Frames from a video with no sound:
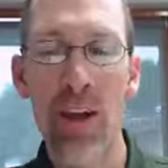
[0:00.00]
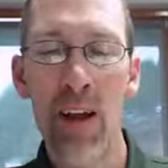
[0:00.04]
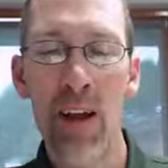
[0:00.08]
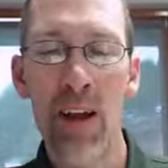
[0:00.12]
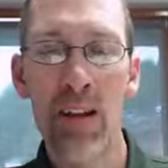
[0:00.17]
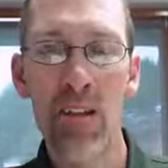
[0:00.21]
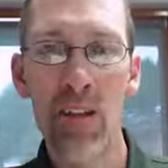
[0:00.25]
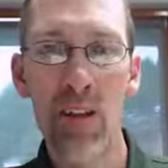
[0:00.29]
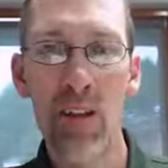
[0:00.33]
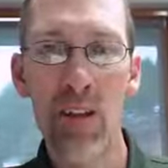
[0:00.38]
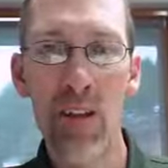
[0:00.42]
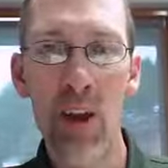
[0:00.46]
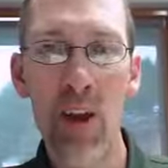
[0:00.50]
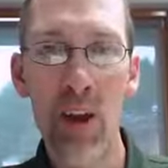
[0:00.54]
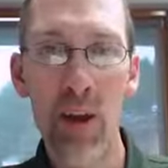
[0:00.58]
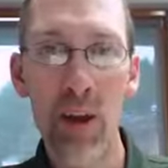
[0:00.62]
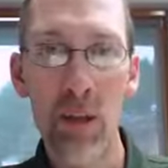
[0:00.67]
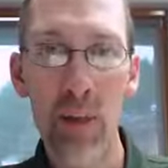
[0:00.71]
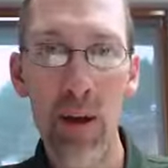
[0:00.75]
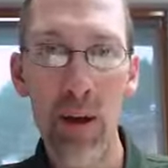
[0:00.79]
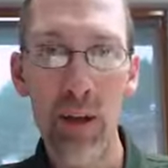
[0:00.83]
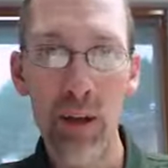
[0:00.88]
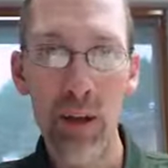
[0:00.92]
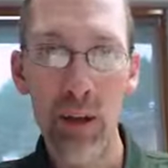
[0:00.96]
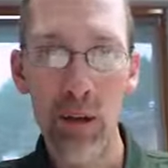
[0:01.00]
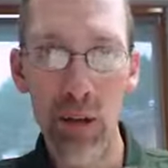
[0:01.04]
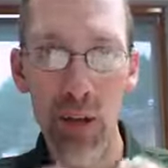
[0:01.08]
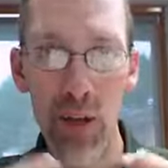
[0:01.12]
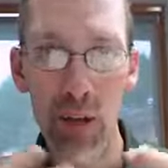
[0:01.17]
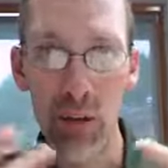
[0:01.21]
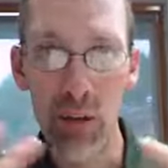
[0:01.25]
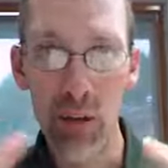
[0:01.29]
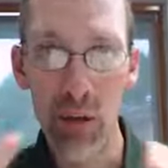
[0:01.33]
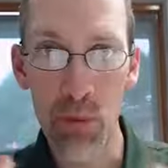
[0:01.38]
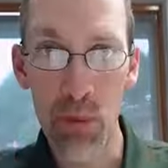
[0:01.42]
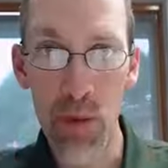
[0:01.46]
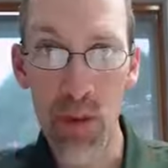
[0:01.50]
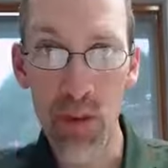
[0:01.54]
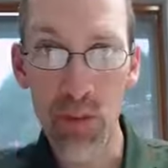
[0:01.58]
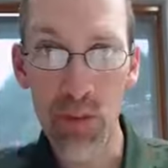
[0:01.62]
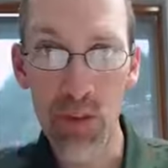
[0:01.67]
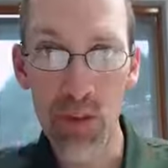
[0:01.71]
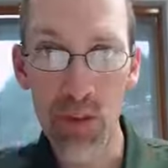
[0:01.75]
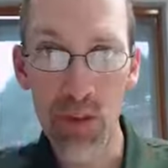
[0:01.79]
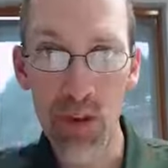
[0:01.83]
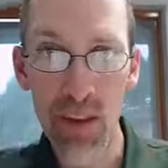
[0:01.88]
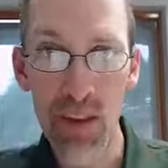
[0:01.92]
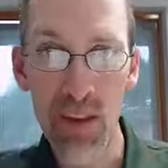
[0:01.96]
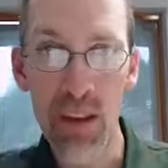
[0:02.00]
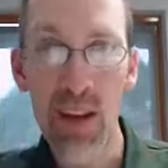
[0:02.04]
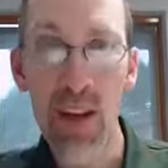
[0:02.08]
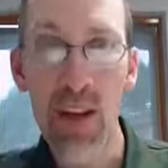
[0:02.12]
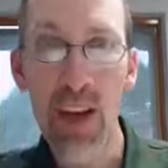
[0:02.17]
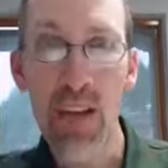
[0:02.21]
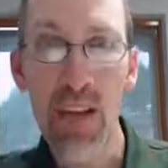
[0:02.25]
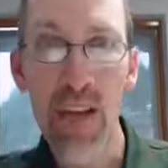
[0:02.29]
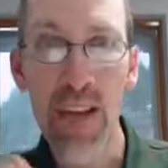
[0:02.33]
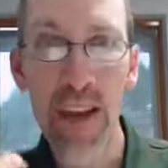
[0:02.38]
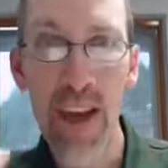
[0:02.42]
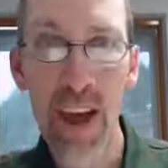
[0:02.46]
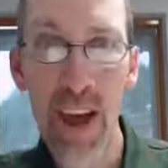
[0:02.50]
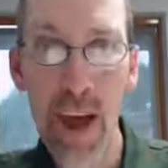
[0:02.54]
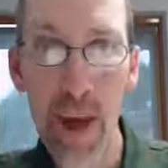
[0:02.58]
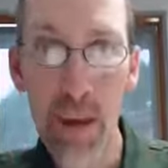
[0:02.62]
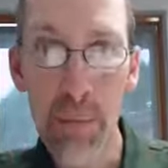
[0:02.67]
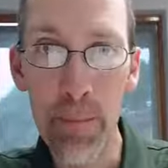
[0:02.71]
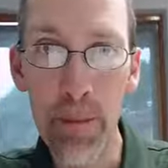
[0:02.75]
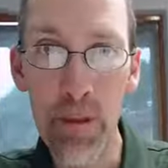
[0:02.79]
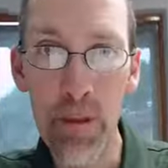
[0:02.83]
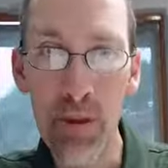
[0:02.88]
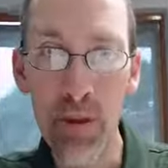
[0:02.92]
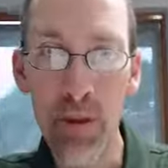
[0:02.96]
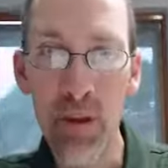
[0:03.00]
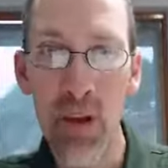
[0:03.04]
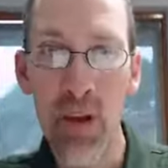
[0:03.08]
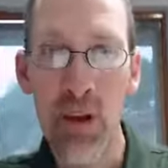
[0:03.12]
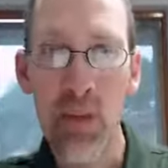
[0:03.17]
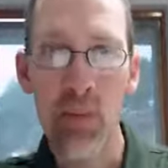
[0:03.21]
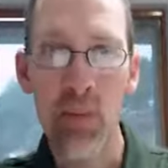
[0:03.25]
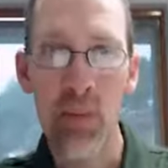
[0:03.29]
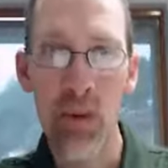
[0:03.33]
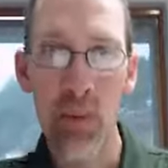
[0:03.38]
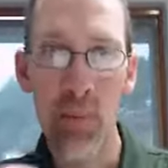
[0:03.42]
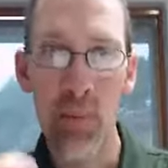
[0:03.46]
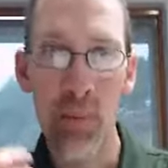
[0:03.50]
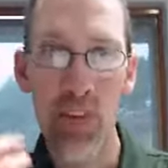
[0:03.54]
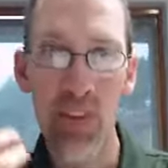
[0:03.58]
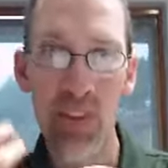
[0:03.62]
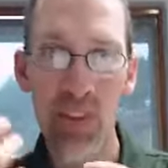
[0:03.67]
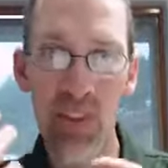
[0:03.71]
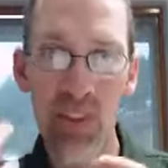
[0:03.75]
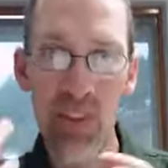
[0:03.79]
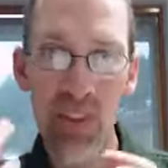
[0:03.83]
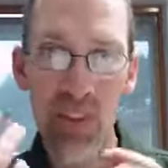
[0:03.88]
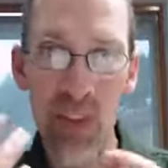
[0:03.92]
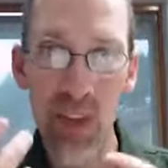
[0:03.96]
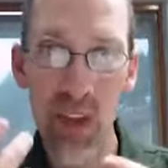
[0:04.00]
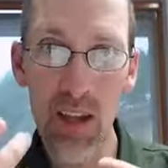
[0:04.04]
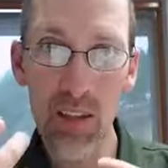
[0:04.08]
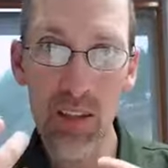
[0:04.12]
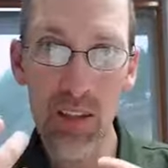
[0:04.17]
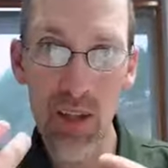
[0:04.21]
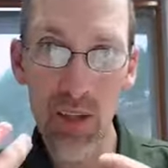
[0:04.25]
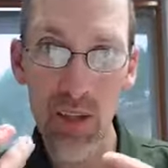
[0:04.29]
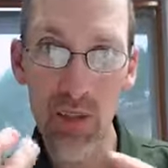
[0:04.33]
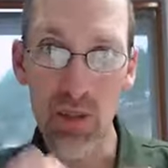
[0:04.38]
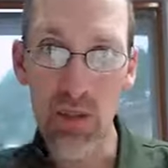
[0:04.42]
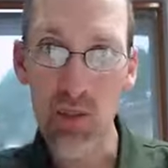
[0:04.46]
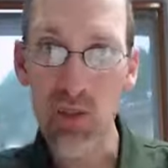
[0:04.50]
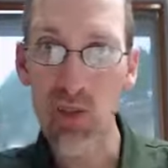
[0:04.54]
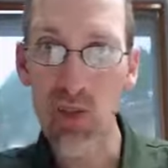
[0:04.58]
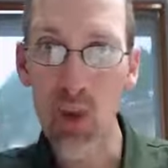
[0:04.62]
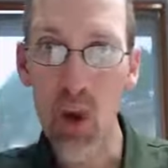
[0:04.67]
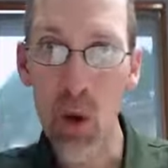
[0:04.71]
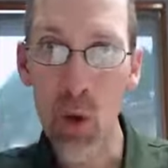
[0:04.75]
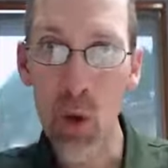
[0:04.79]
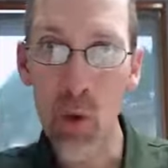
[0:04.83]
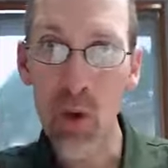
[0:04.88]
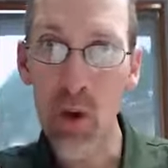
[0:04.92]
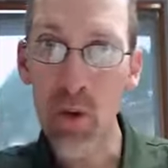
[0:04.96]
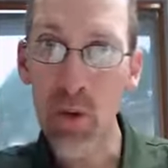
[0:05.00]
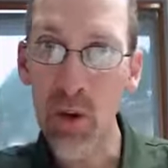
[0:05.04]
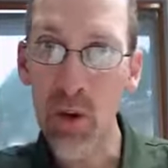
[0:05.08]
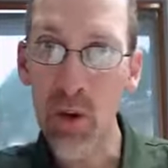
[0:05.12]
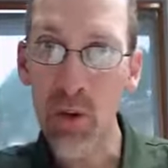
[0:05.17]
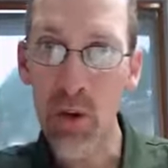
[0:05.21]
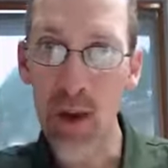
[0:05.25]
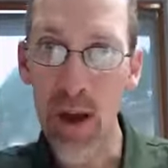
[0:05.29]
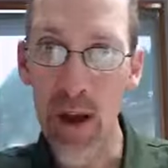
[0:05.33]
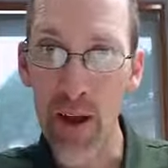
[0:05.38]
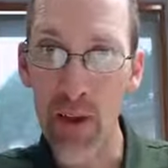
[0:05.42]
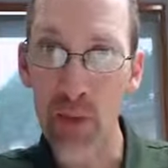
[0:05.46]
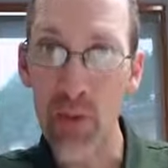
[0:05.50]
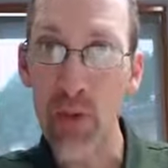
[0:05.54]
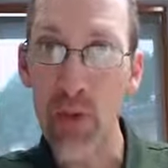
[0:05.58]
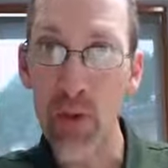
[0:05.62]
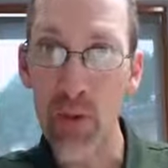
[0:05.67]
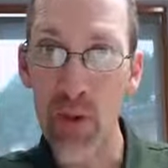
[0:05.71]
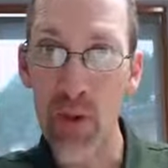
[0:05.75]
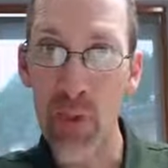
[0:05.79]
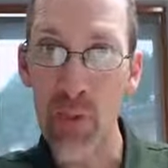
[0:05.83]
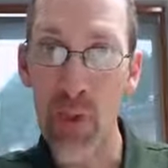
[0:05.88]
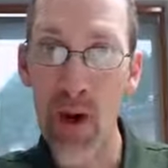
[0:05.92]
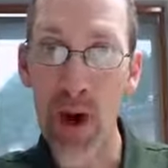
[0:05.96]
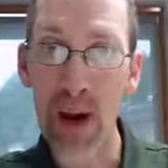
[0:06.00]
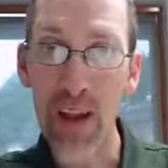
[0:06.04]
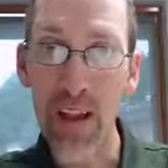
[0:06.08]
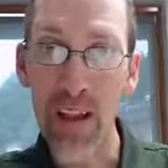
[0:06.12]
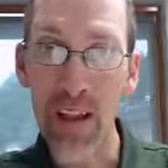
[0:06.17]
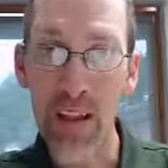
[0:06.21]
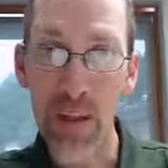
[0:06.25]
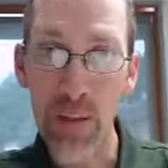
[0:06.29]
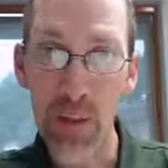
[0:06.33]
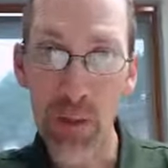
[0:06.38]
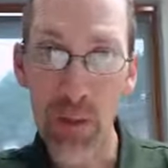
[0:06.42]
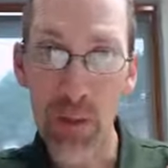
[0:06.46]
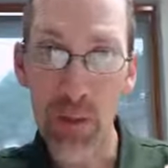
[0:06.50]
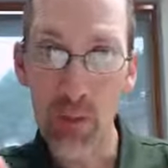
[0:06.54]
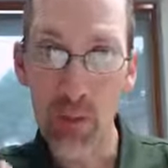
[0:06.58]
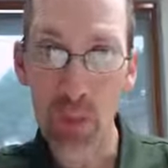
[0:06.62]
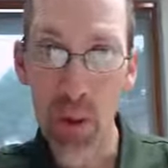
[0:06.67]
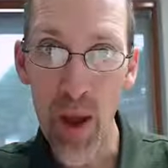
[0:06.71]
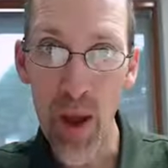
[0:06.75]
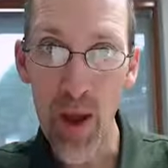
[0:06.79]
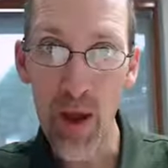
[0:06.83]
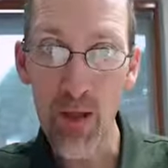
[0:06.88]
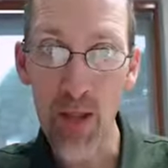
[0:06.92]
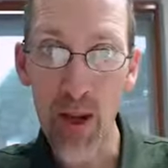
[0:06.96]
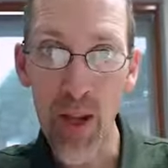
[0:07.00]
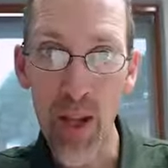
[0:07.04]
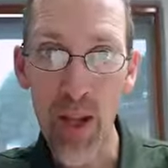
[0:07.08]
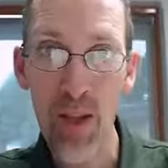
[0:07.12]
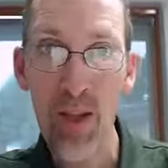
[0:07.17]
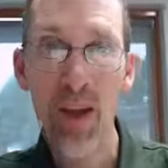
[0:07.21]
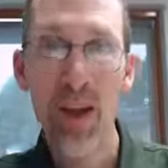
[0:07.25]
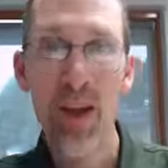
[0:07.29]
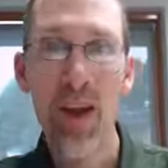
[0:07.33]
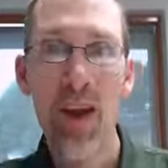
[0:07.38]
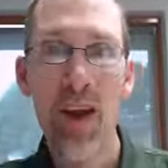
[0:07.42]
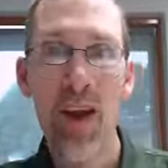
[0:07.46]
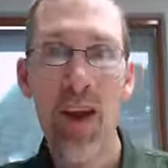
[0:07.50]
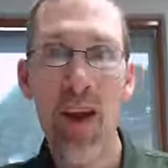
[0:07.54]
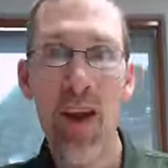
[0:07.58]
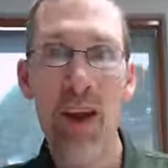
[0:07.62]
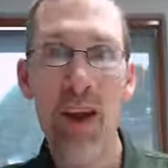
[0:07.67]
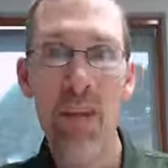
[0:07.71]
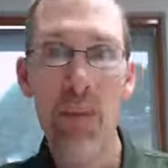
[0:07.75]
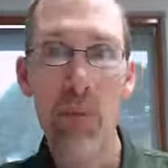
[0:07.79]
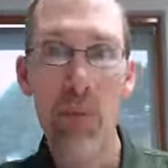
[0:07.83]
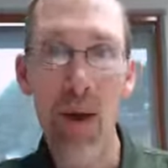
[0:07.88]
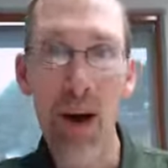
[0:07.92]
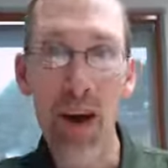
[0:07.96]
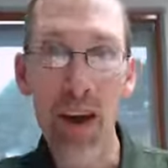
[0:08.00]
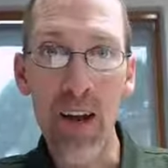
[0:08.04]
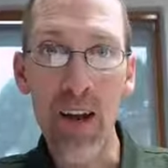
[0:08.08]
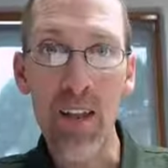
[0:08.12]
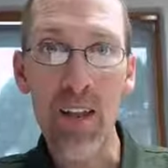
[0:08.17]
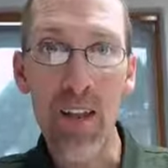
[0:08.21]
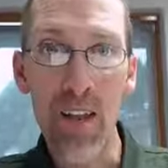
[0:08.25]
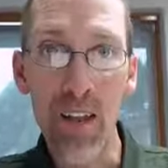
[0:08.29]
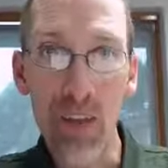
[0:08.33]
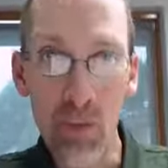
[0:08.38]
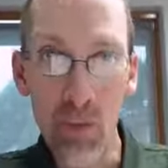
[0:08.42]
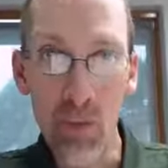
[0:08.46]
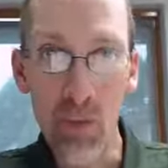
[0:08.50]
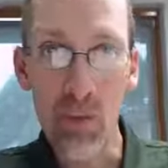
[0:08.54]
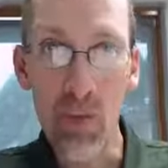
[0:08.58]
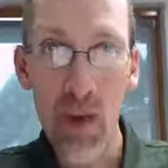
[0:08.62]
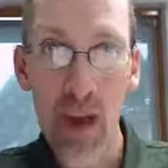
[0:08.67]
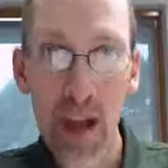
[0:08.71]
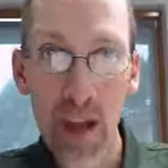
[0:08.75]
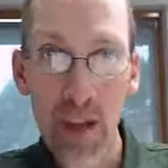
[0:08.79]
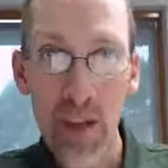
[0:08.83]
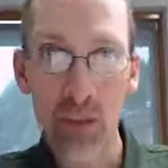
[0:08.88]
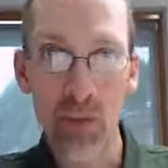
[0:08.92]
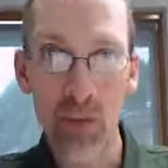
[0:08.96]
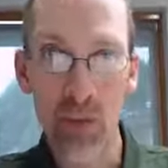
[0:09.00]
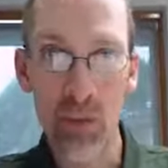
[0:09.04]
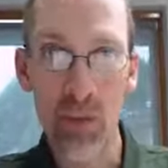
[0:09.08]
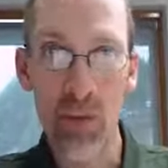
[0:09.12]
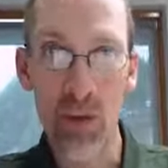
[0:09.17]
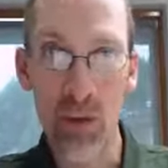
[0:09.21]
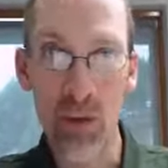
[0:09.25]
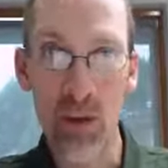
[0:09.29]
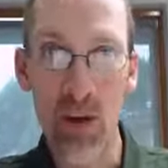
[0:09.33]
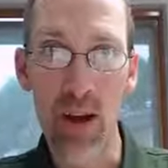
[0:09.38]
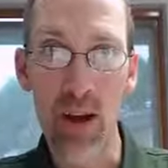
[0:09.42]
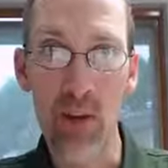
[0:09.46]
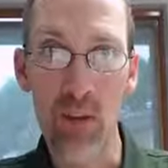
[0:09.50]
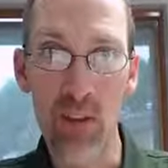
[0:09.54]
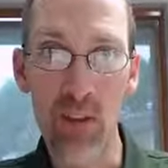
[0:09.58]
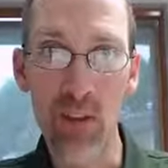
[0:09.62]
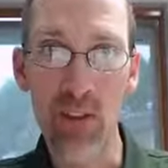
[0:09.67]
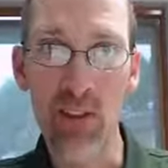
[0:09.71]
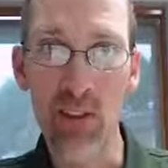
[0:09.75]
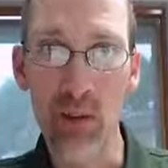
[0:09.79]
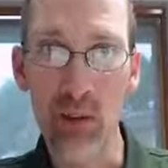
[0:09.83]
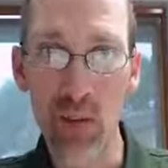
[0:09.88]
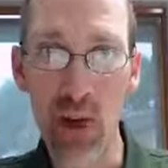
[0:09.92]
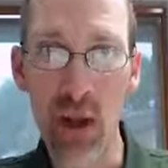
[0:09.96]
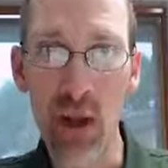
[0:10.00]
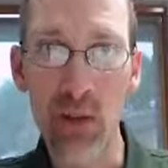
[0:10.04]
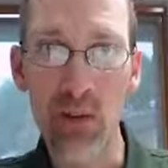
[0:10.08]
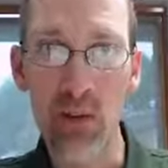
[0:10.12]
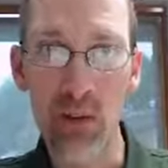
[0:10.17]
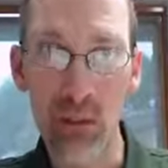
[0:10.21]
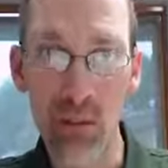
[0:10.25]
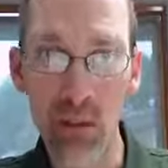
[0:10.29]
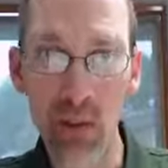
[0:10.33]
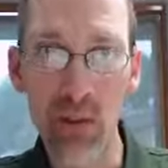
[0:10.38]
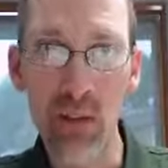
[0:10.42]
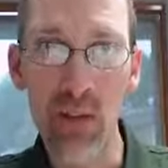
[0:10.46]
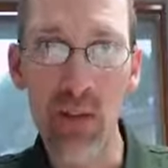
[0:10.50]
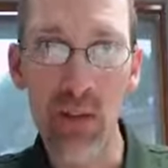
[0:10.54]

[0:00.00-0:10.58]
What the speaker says: He's going to talk about the transformation then that happens from this seed that is sown in the ground, or the body that we bury, and the body that is raised from the ground, that sprouts from this